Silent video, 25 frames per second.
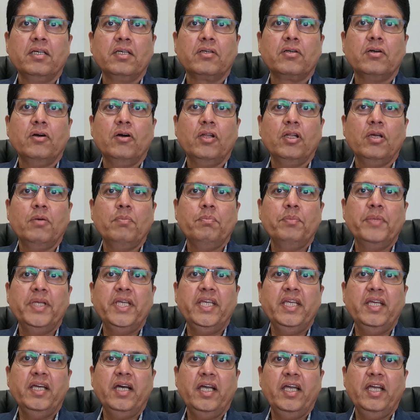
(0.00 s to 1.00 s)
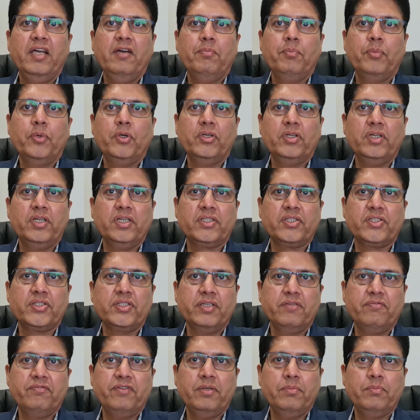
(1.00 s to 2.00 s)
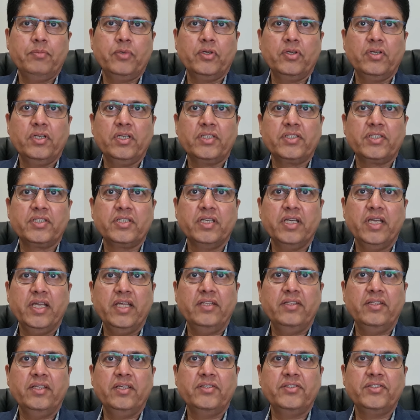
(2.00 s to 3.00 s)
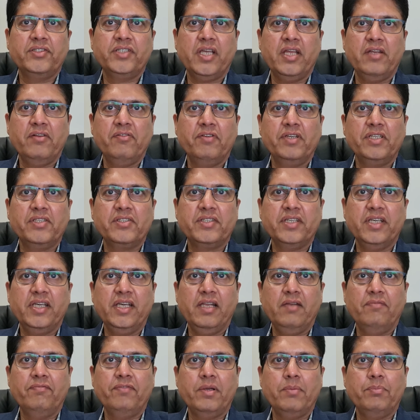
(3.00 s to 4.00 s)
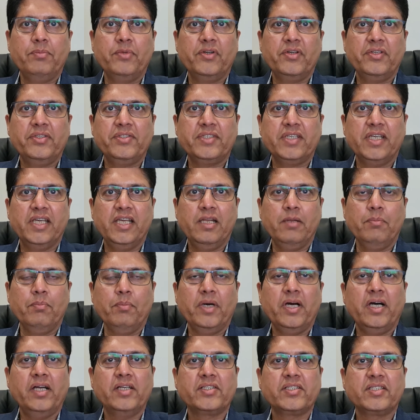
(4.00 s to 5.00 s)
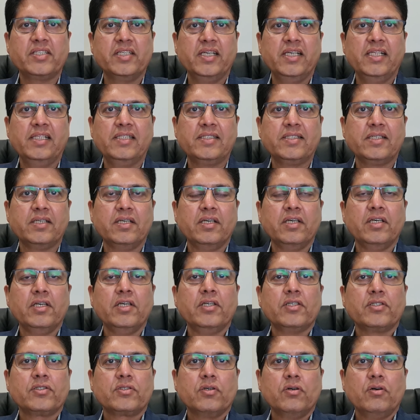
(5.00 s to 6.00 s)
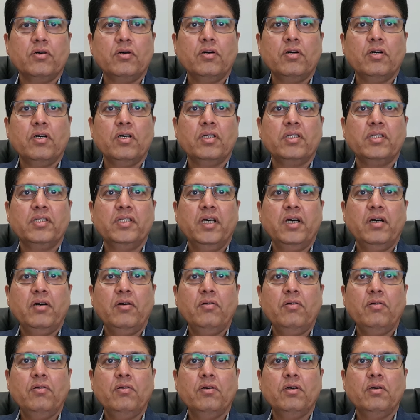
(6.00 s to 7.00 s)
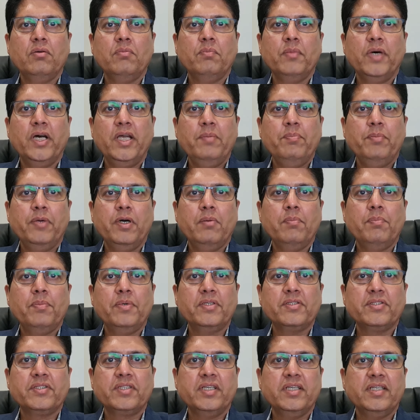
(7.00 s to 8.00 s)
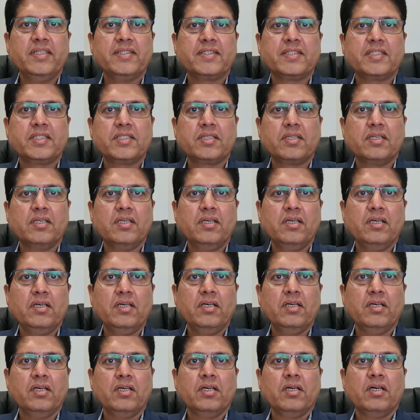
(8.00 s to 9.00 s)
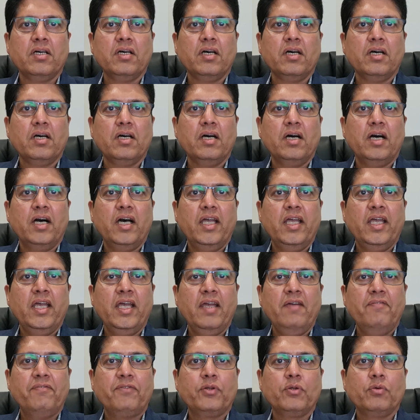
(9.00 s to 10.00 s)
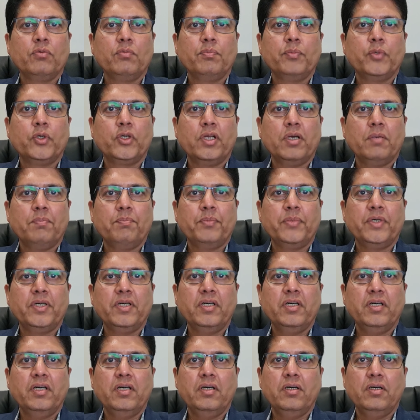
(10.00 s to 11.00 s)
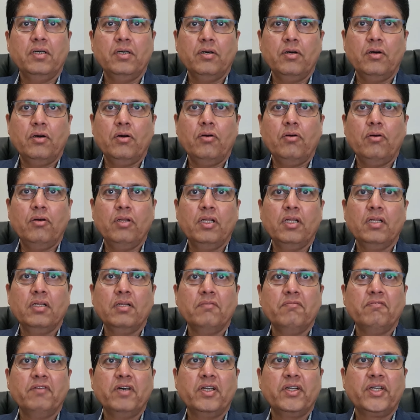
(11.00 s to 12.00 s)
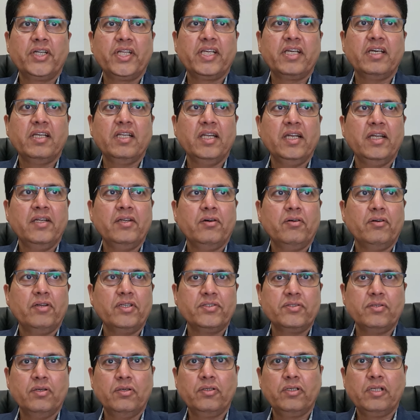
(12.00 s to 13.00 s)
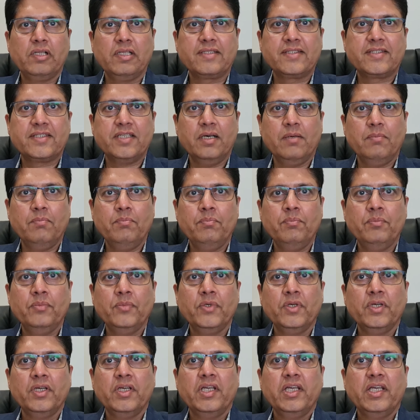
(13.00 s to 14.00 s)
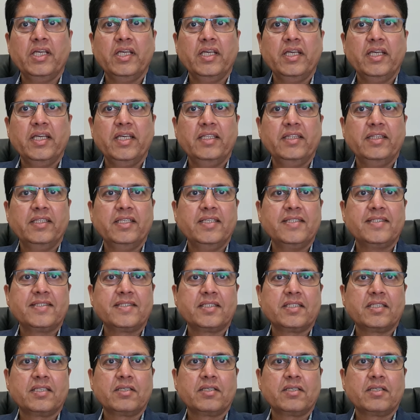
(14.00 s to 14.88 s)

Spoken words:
column B, I have products, different products, and then January sale, February sale, March sales. So now my purpose is I have to put up all vertical and horizontal sum in this